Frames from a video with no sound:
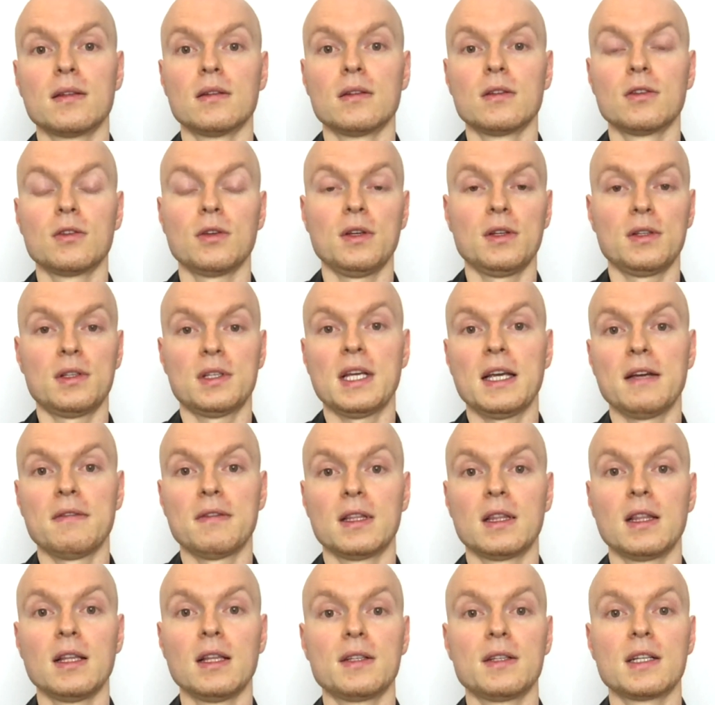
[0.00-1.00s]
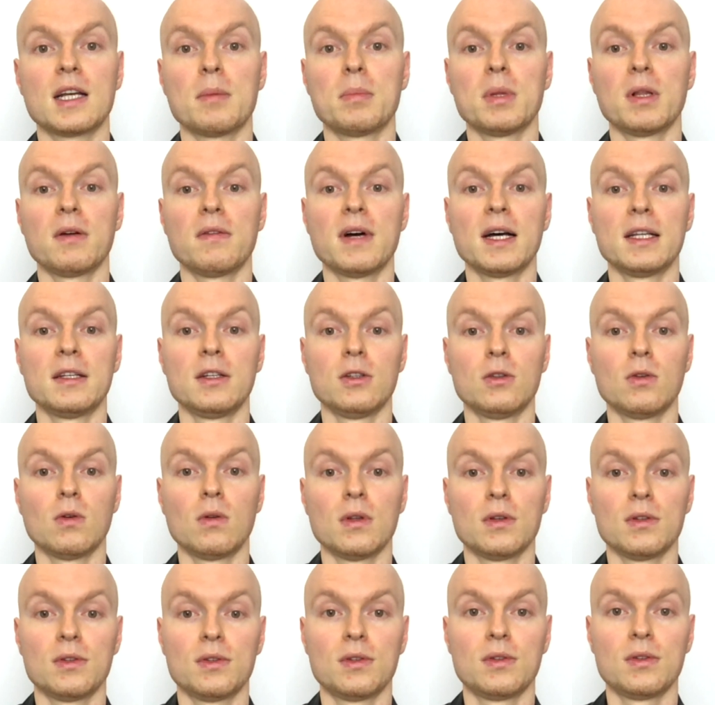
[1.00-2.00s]
So you save at least a couple of
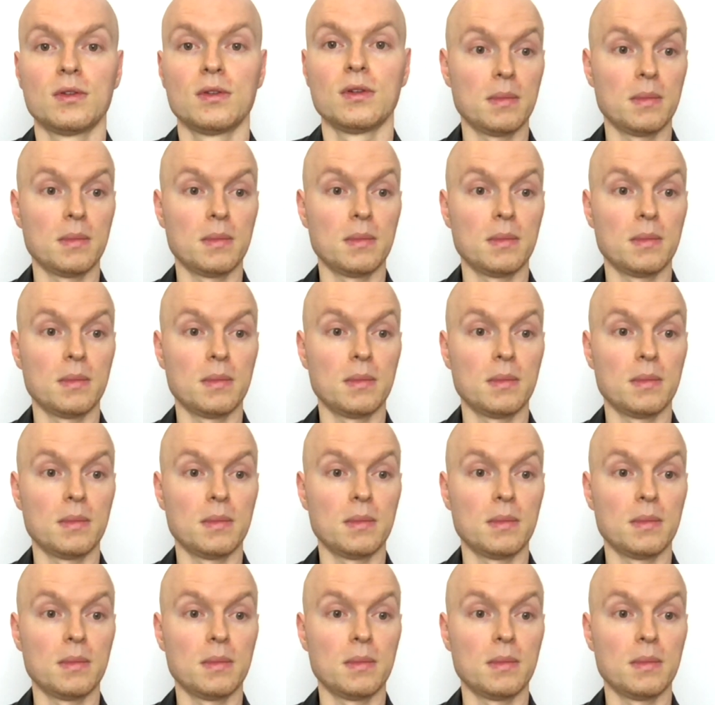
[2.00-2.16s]
$100